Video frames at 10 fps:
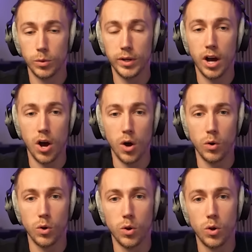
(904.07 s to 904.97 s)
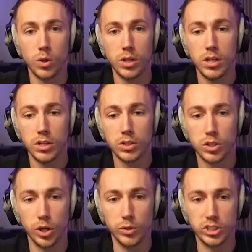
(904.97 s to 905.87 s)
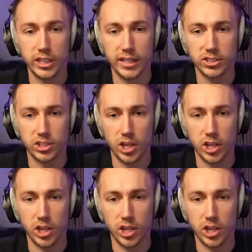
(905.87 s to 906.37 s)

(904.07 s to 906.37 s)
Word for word: We are all Gucci, let's